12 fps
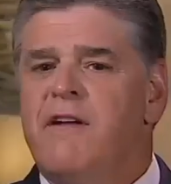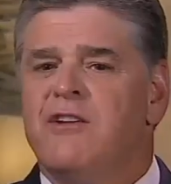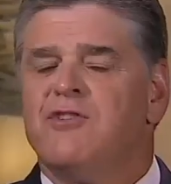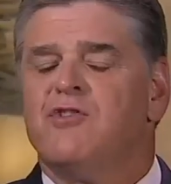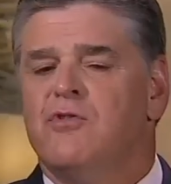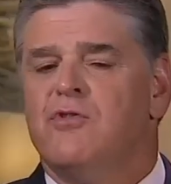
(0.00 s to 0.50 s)

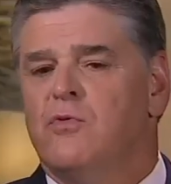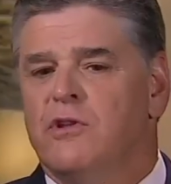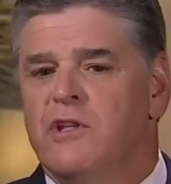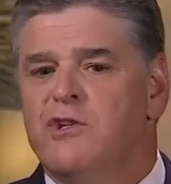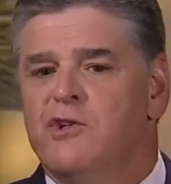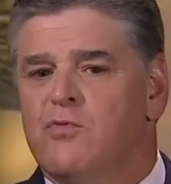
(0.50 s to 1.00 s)
asked you at
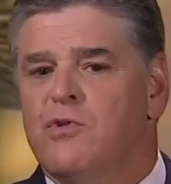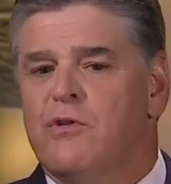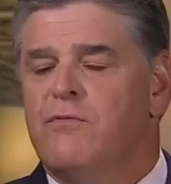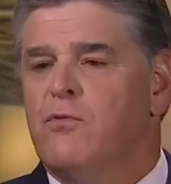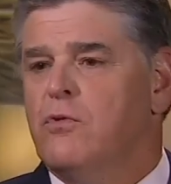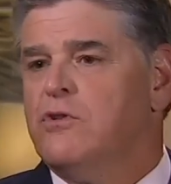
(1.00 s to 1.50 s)
least 3 or
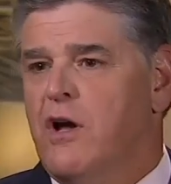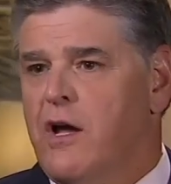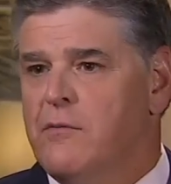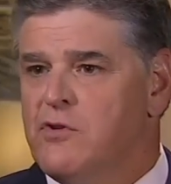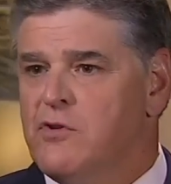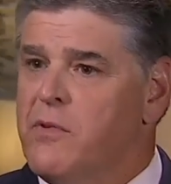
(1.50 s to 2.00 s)
4
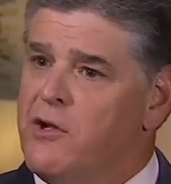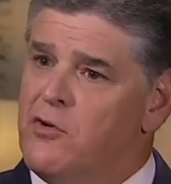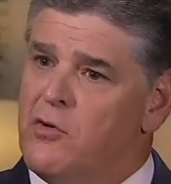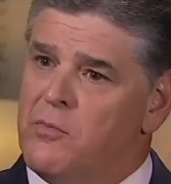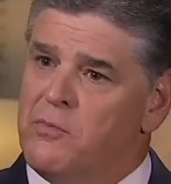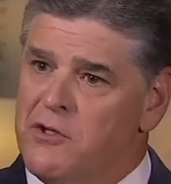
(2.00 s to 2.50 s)
times about
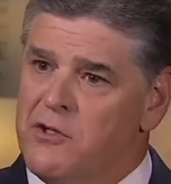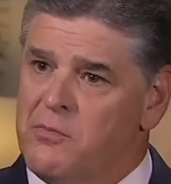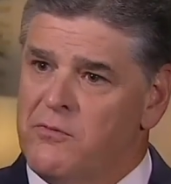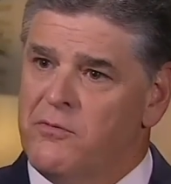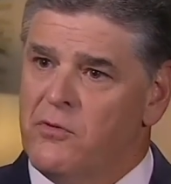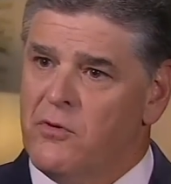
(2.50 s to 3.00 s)
your
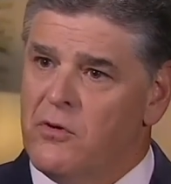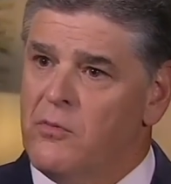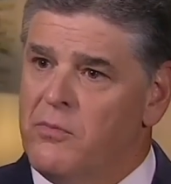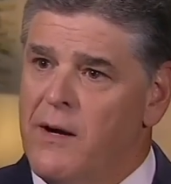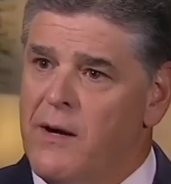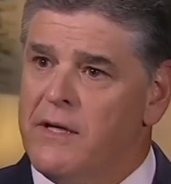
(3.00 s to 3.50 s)
replacement for
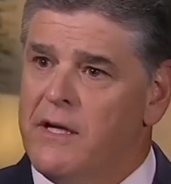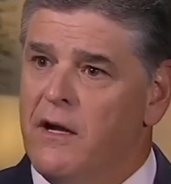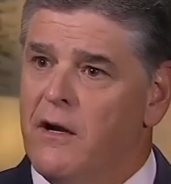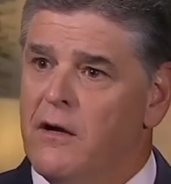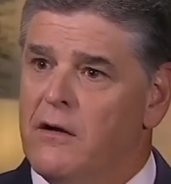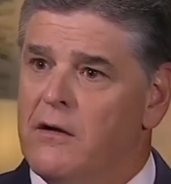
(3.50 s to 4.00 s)

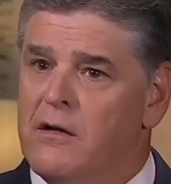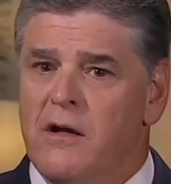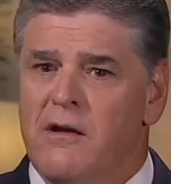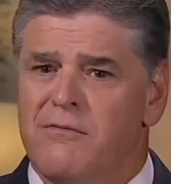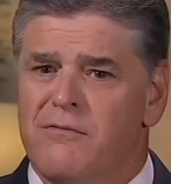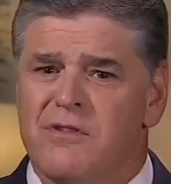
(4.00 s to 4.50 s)
Obamacare,
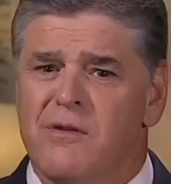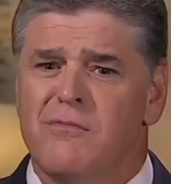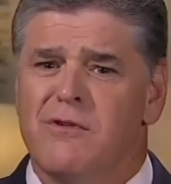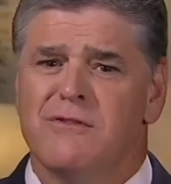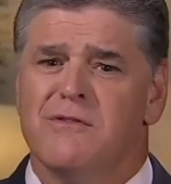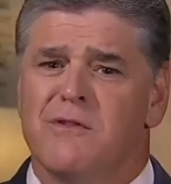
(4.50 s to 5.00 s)
and for some
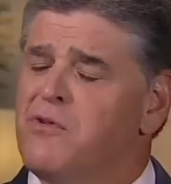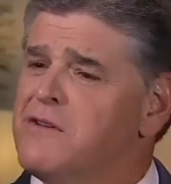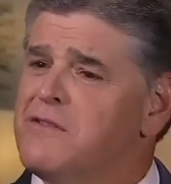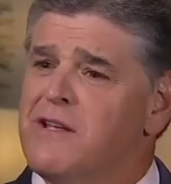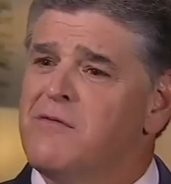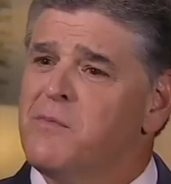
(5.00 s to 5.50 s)
reason the
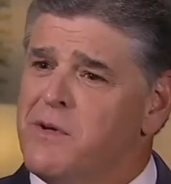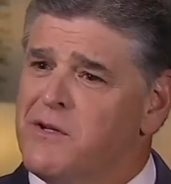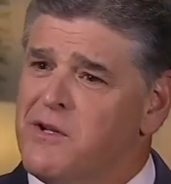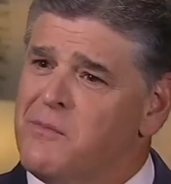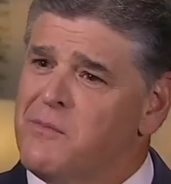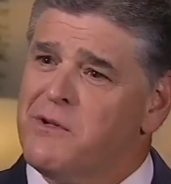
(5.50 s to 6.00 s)
press never
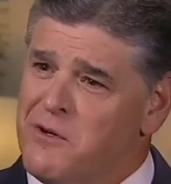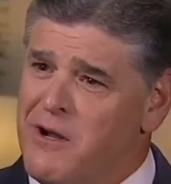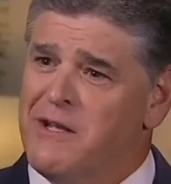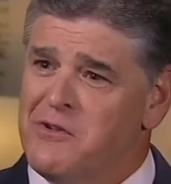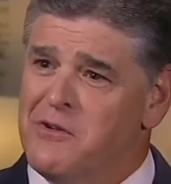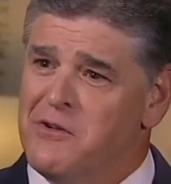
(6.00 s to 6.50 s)
picks up on your
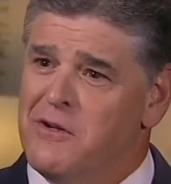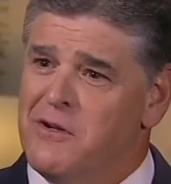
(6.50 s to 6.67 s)
answer.